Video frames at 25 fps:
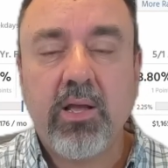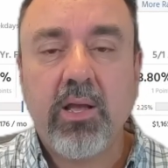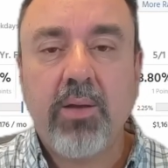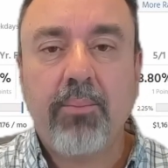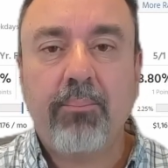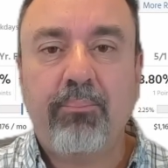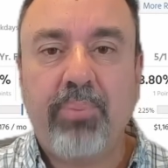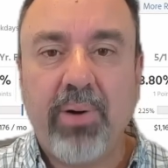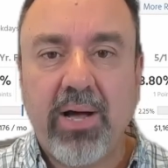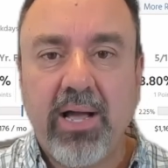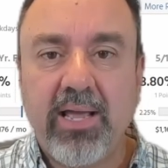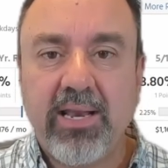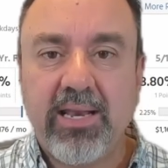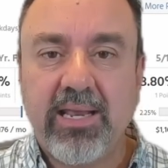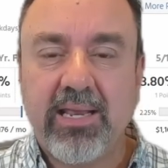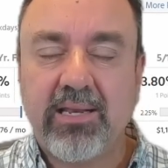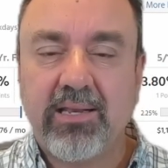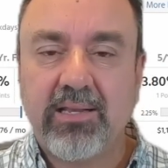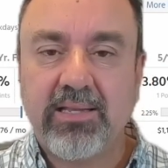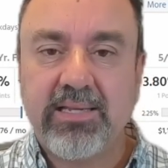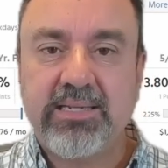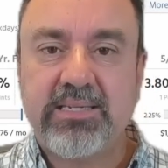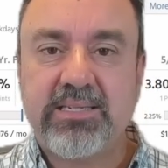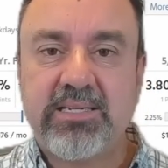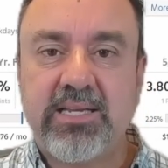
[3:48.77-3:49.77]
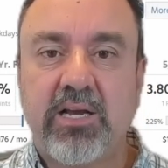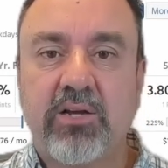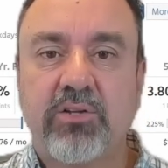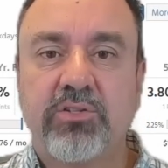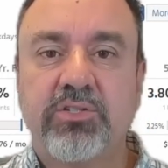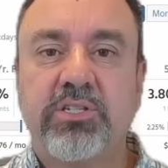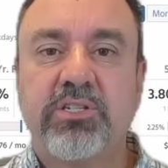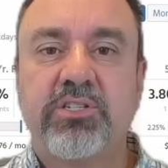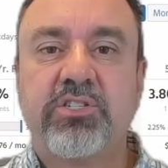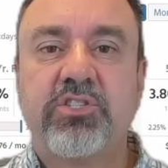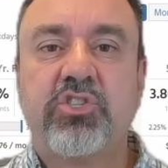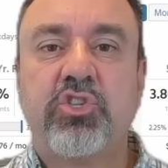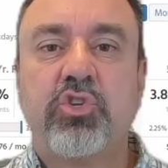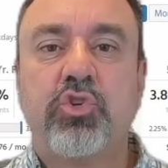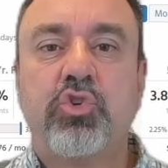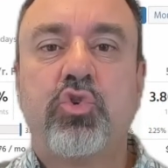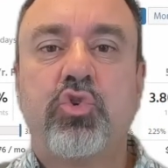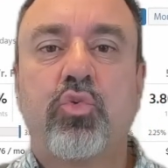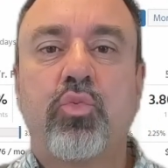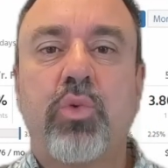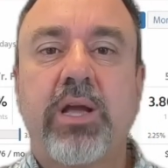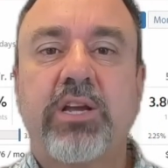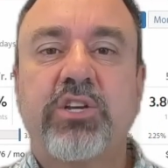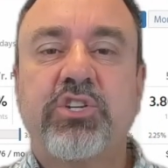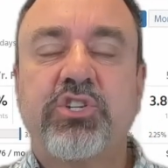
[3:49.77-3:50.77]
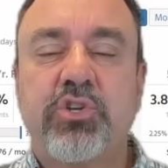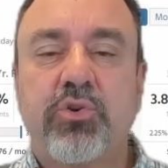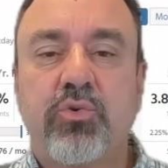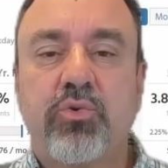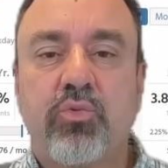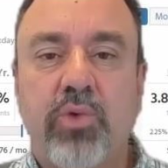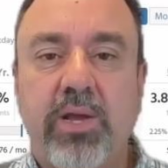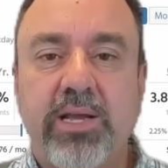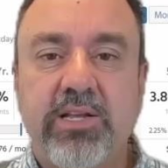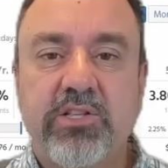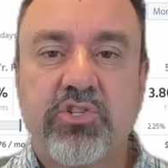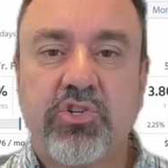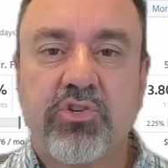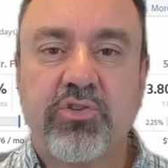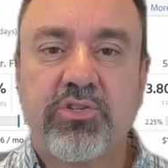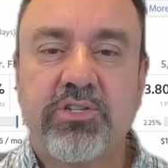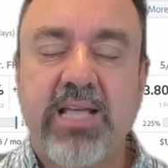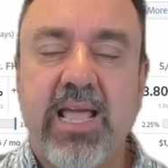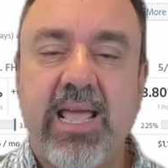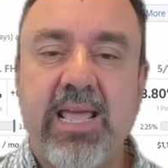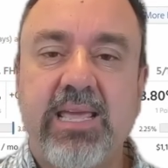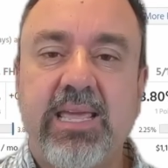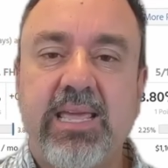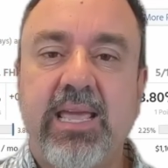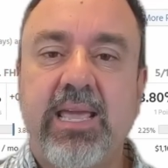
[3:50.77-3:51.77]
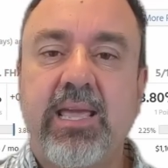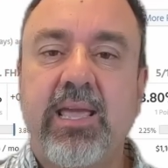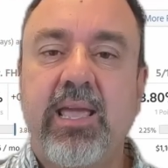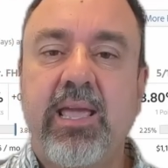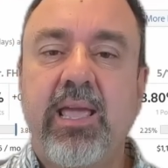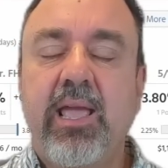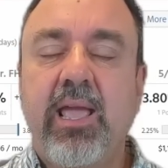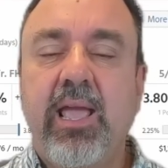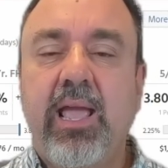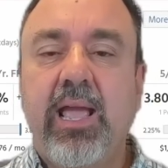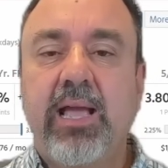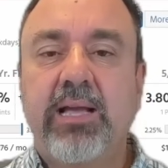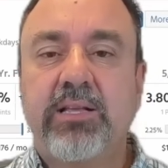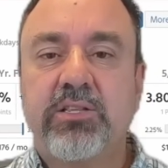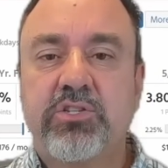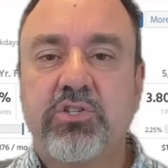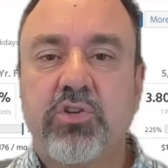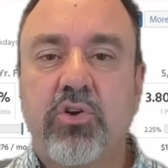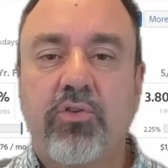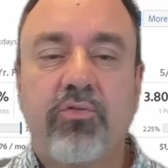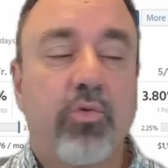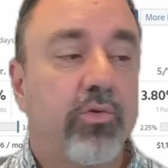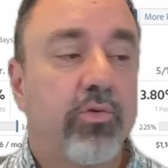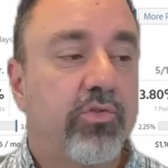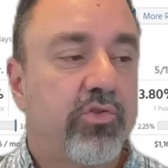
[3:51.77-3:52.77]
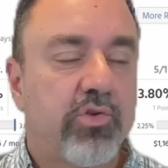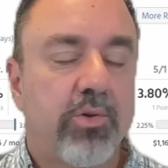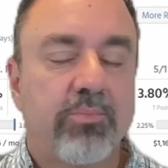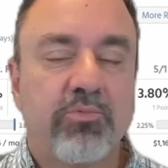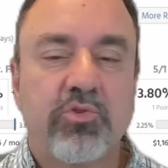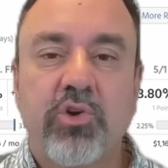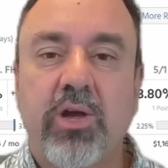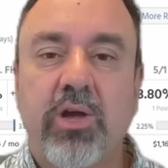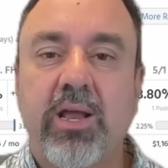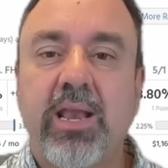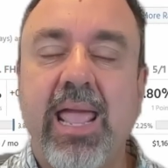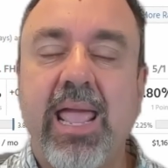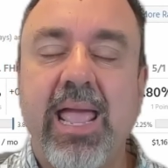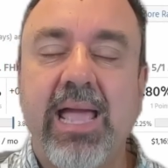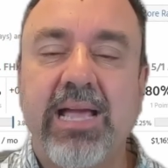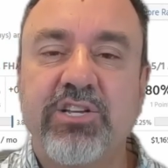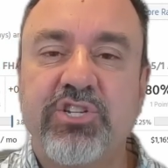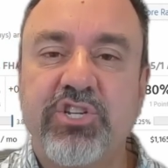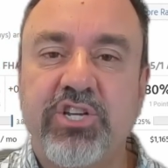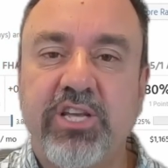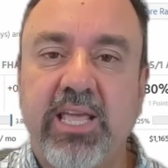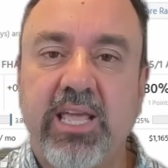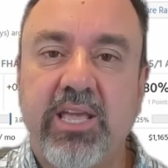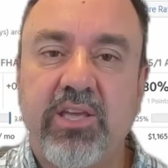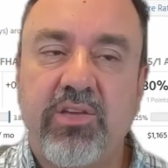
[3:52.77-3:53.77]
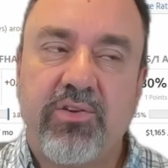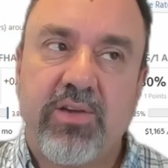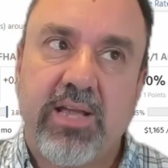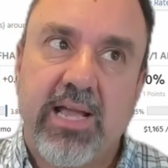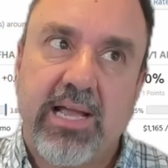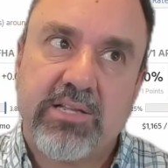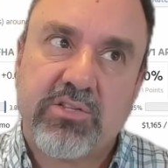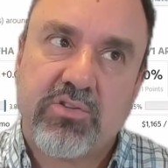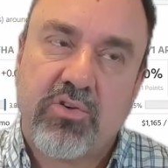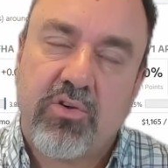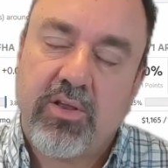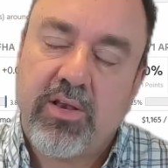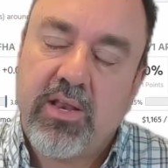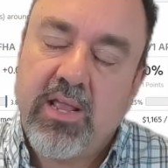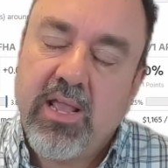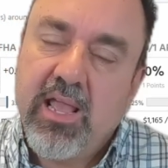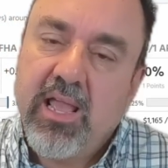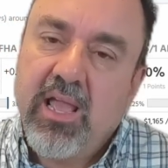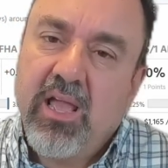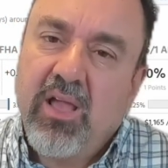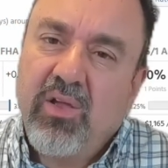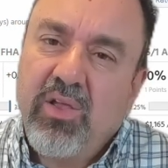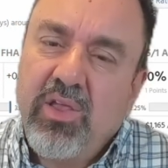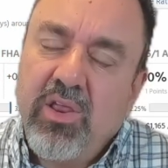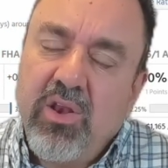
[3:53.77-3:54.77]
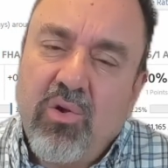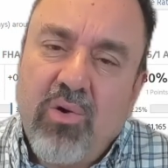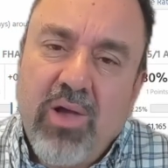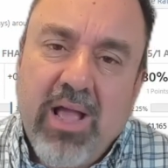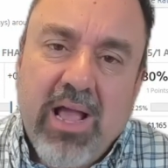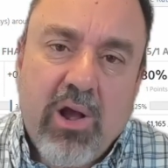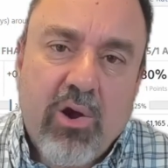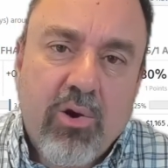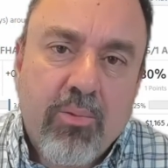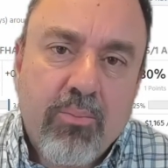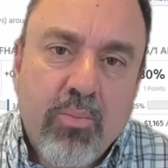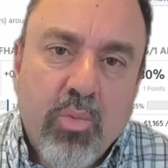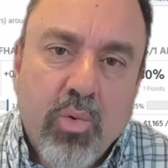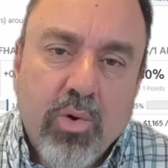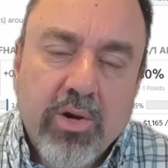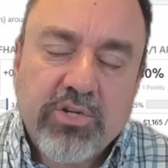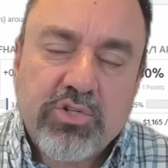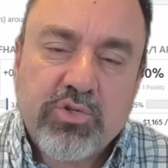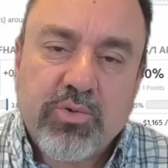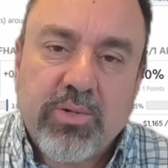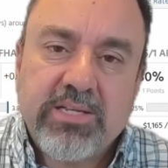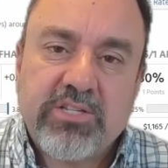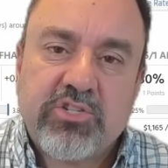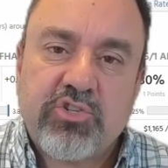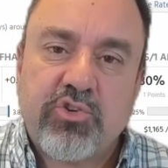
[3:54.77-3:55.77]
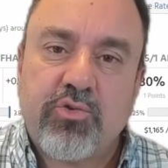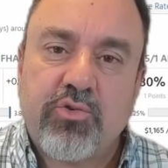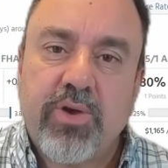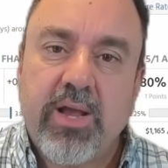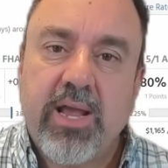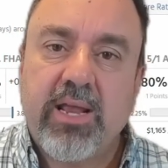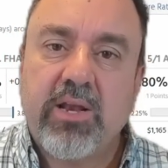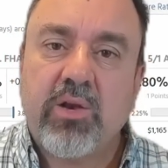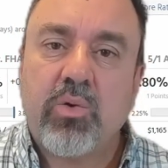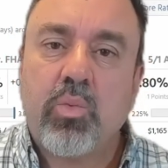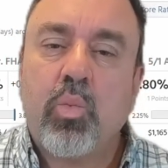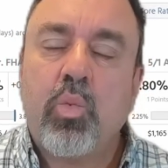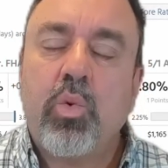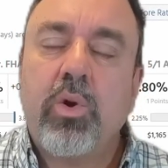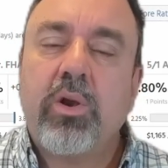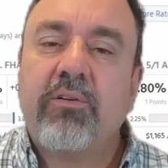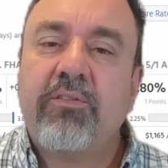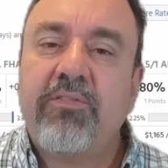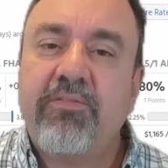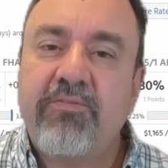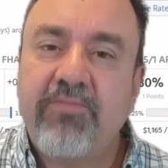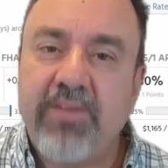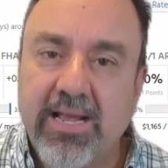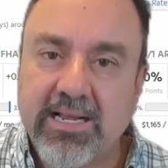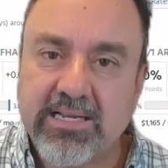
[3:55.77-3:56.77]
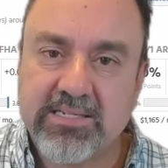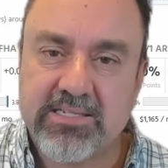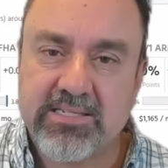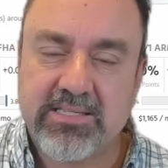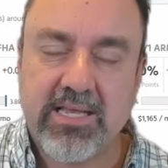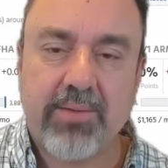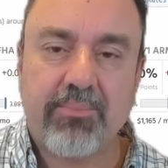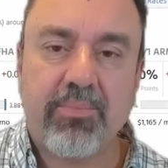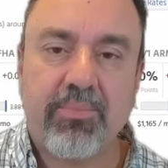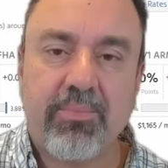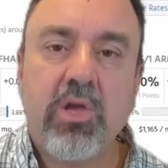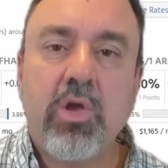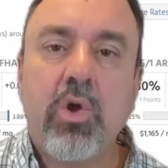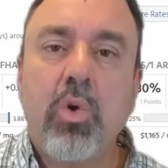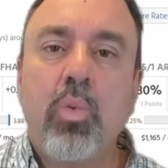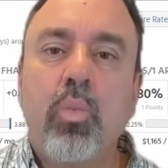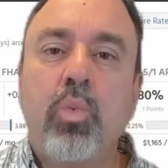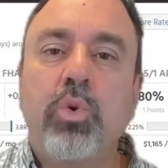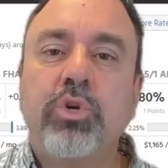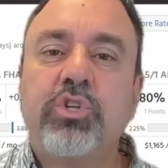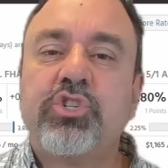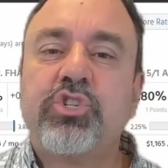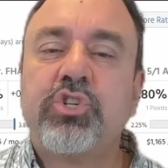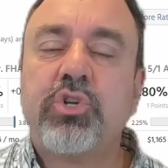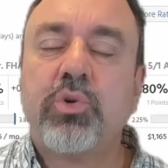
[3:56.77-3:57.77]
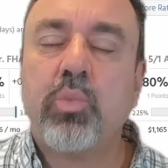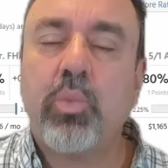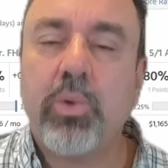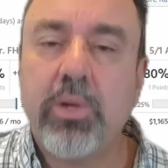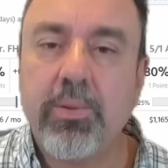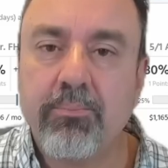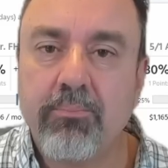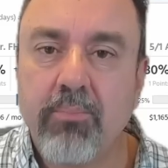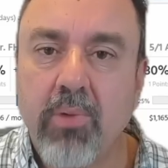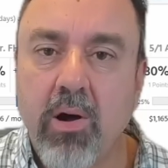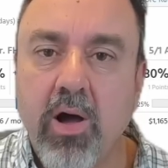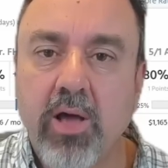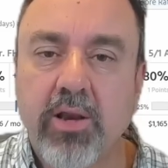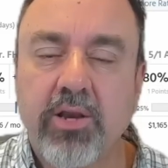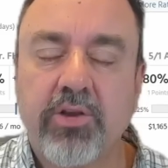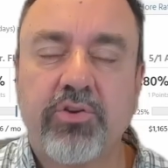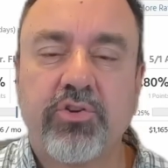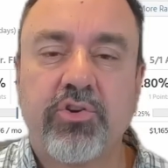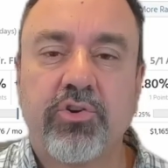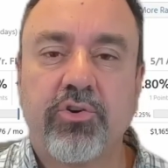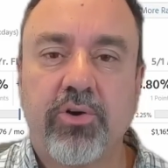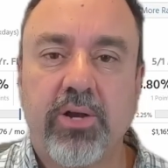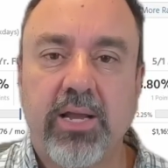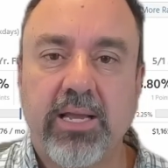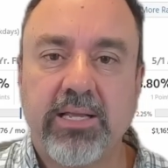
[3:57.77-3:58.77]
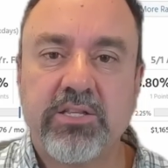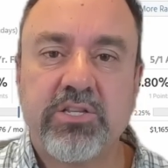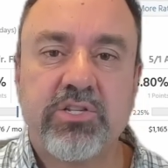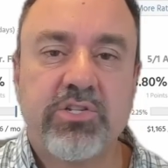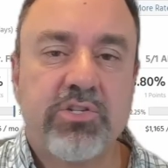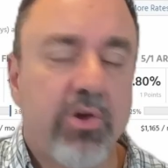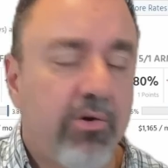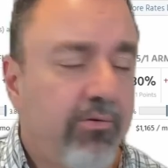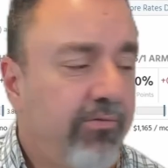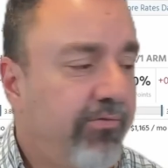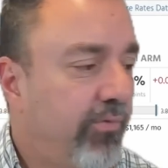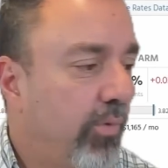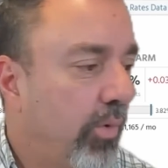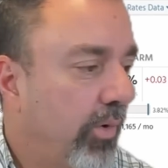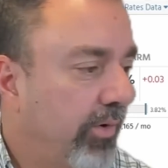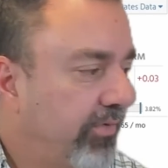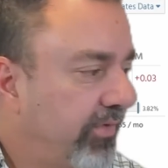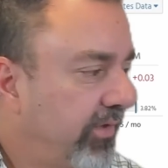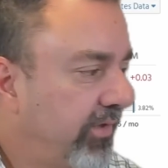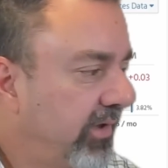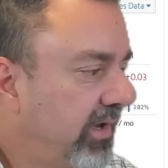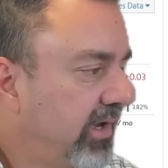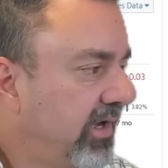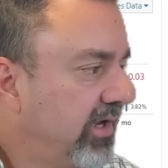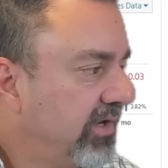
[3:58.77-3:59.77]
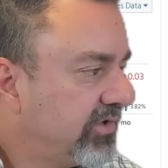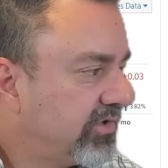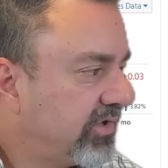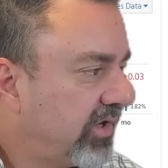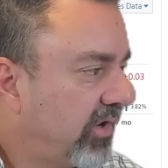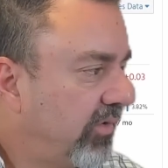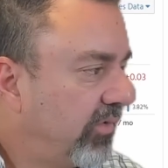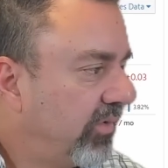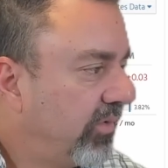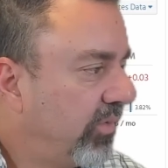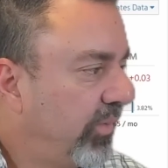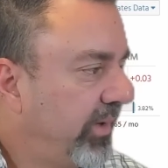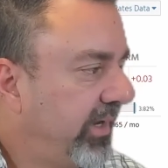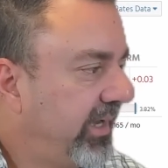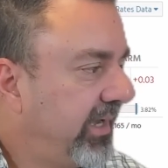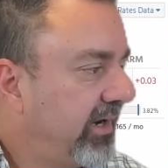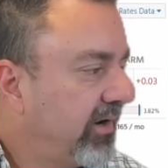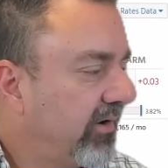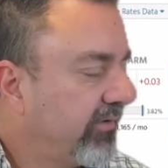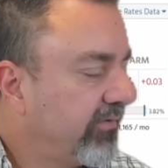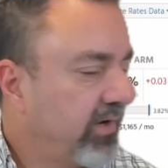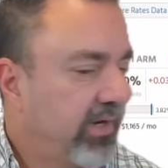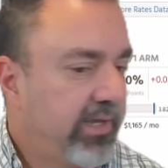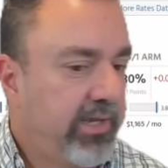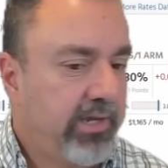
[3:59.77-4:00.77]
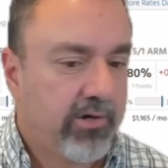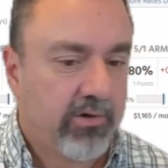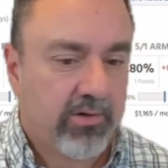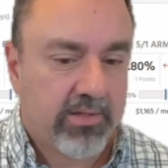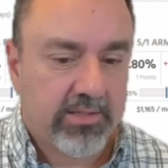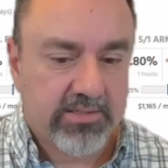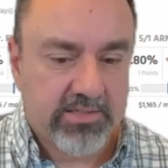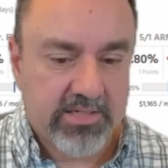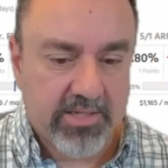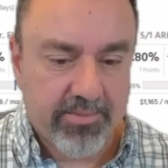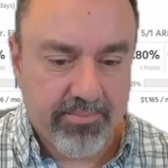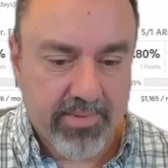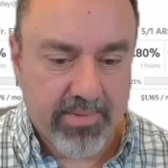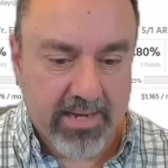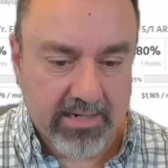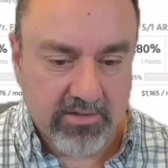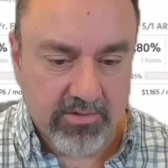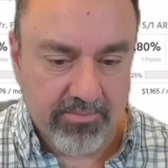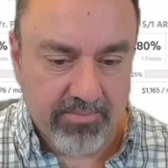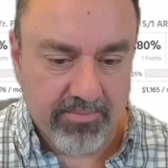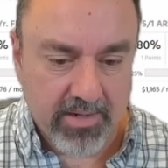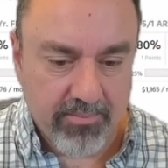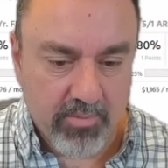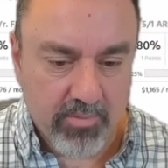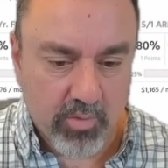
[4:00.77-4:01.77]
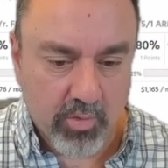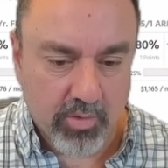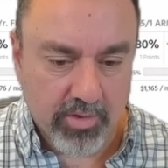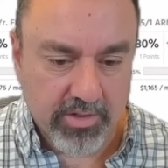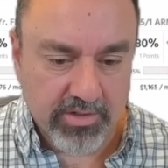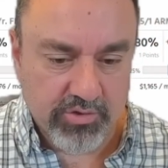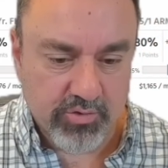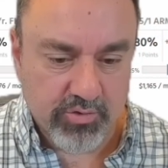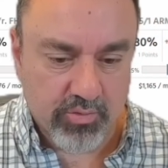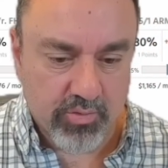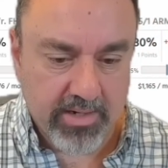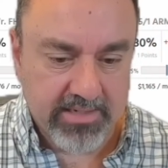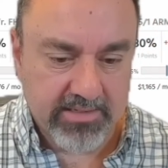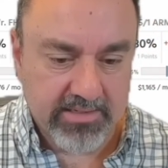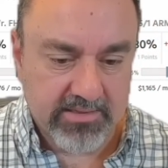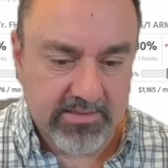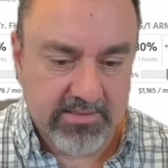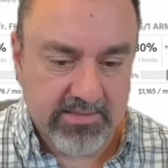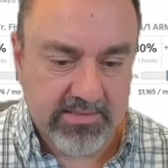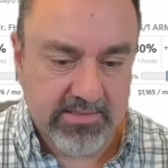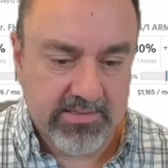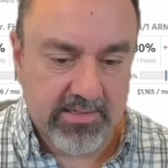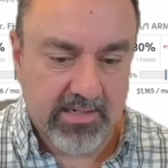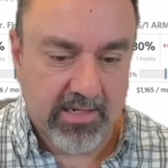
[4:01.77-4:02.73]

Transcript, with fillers: but at least tells us the direction rates are taking and so forth. So I'm trying to educate you guys on you know how are mortgage rates created what affects them what should we monitor and so forth so we get over to here. Let's get back to my mortgage rates